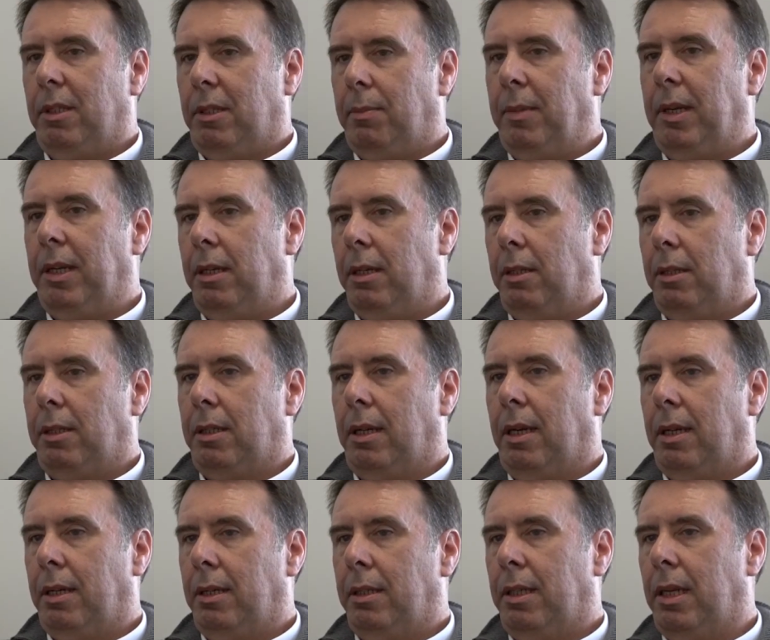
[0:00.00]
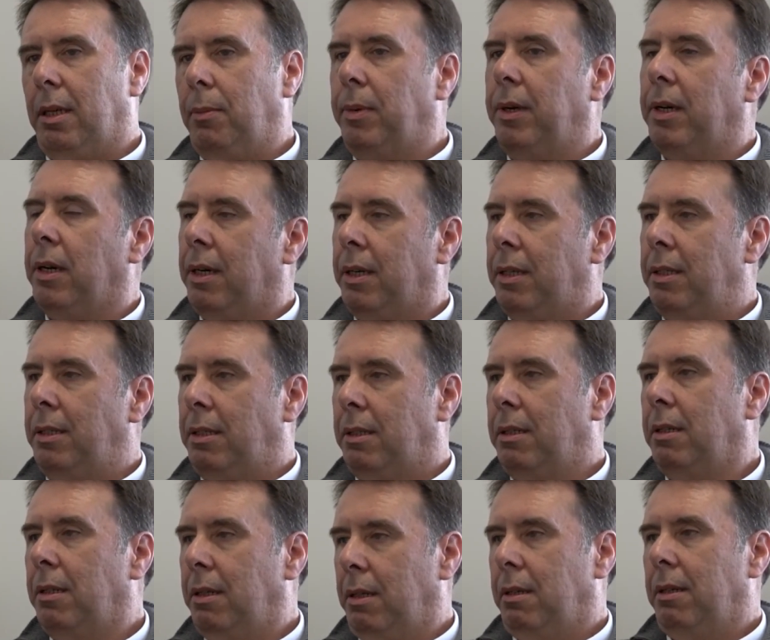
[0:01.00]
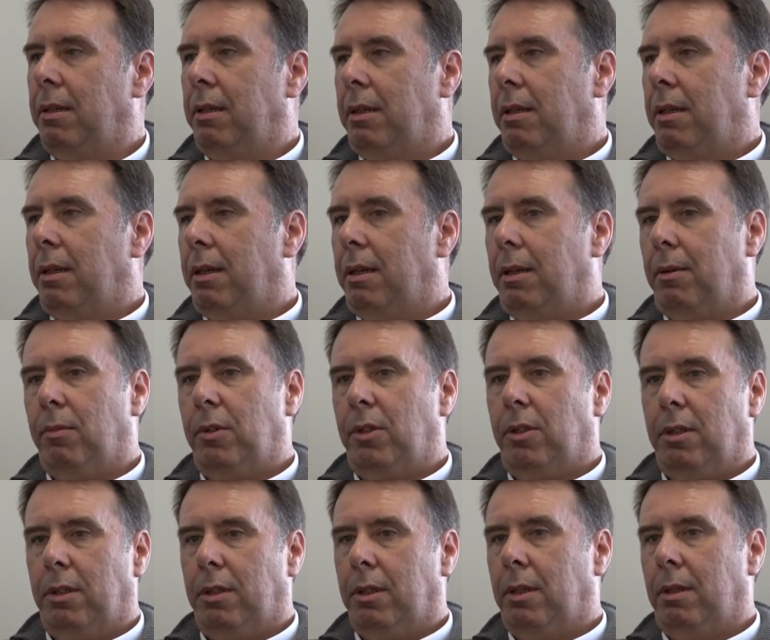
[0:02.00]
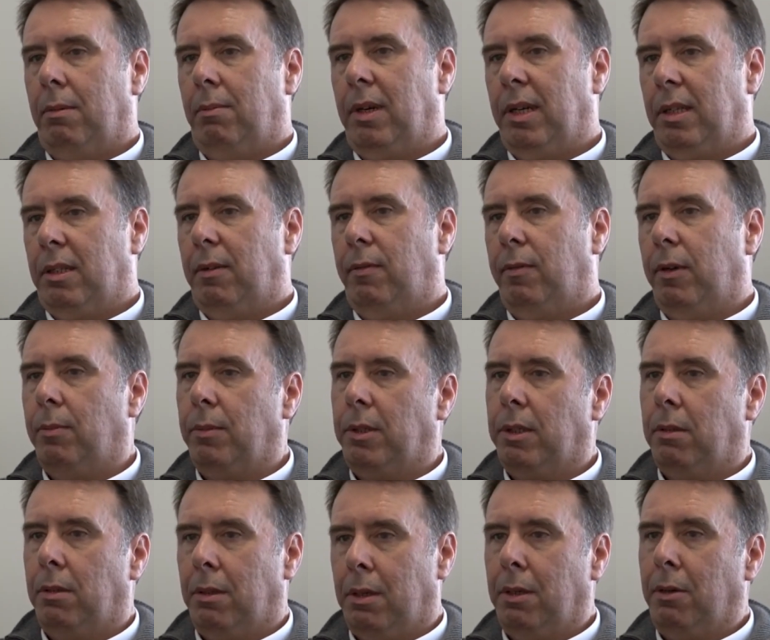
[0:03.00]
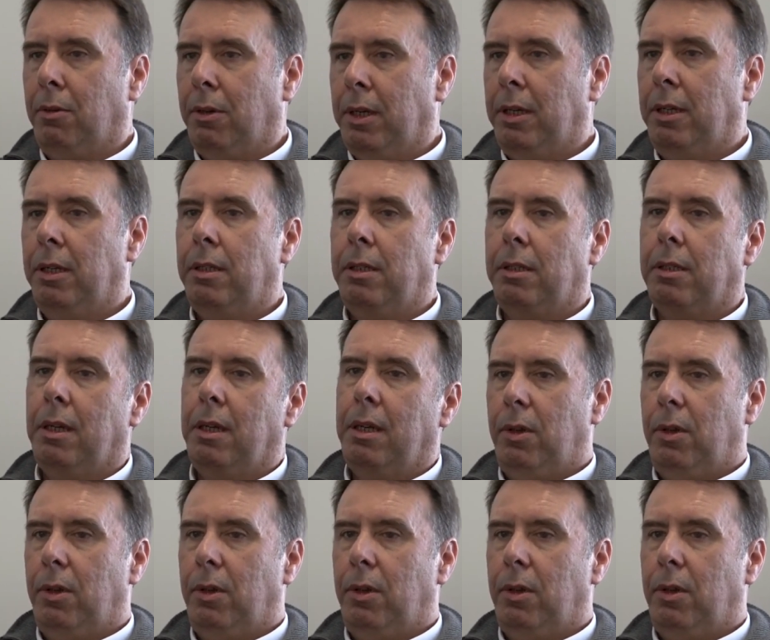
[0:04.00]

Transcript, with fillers: intermediates and APIs, uh, which is the active pharmaceutical ingredient.